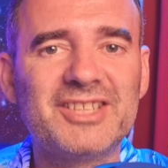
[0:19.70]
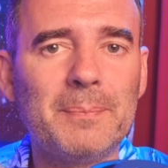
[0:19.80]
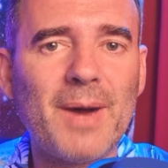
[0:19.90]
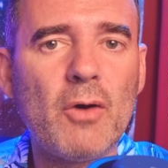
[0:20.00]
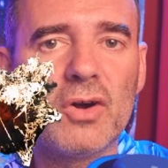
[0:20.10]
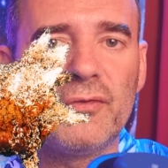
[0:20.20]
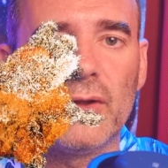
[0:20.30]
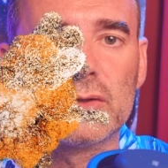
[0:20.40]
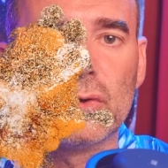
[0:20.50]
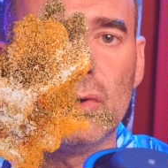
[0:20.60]
It's a
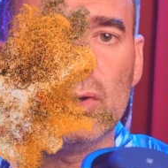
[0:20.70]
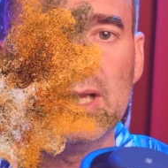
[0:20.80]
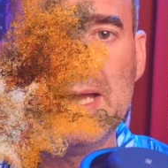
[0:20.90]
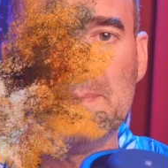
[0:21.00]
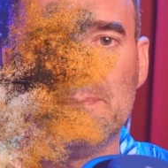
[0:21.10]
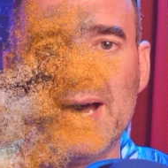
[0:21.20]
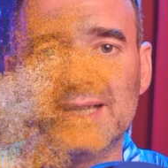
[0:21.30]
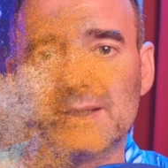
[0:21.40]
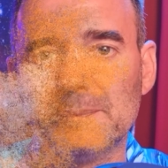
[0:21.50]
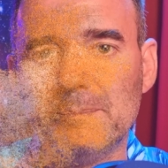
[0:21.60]
powerful tool
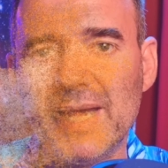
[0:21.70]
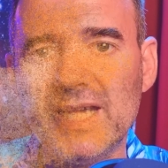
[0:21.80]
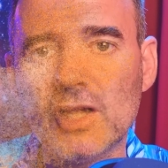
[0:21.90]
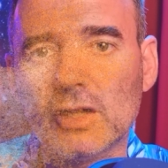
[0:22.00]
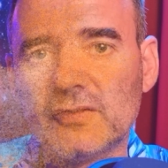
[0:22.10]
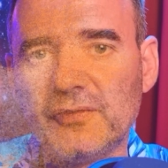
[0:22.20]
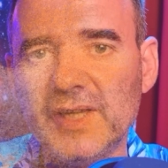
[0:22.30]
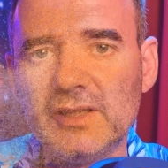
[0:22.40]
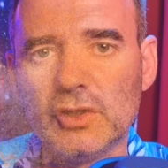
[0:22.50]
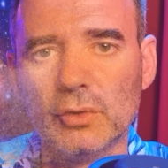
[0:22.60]
but may not
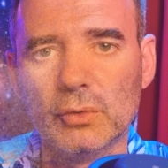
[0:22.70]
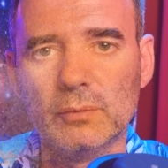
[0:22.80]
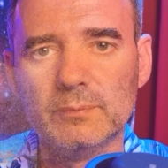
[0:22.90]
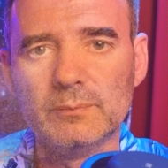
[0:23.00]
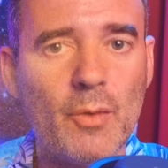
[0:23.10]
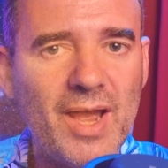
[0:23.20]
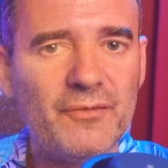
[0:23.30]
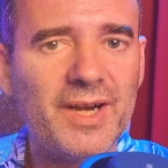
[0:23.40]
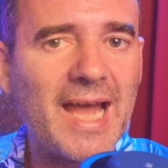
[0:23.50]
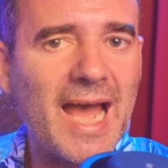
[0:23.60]
fit you.
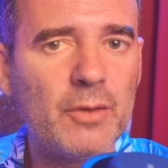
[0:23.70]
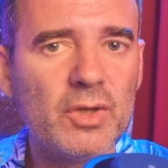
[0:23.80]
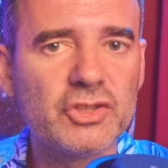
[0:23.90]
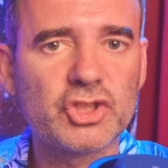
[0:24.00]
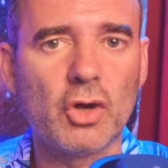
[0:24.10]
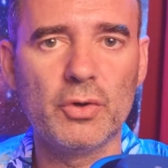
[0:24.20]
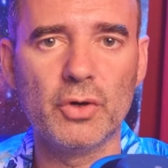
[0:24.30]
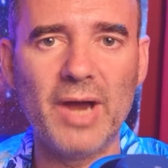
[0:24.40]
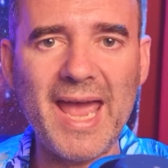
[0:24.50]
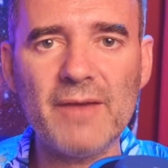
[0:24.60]
However, I will show
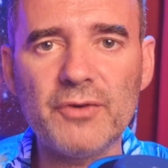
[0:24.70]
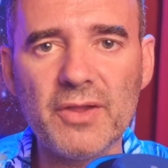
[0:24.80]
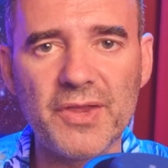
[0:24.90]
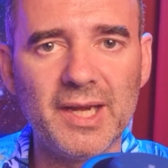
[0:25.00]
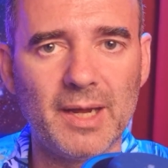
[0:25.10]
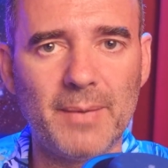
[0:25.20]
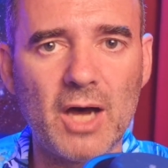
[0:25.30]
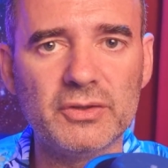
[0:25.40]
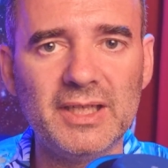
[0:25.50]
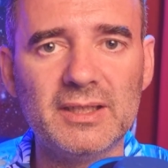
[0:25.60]
you everything
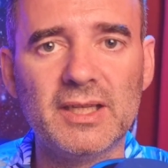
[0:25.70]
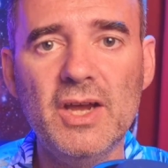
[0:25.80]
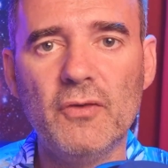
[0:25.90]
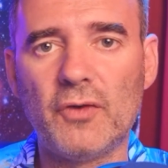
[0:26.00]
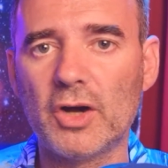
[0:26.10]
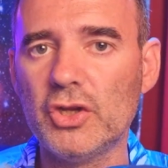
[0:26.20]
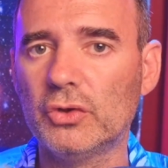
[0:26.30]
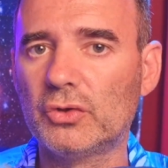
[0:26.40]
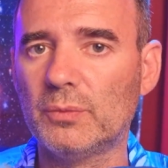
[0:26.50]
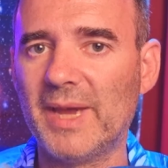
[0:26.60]
about it for
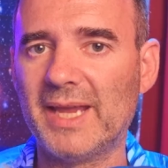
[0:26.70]
you to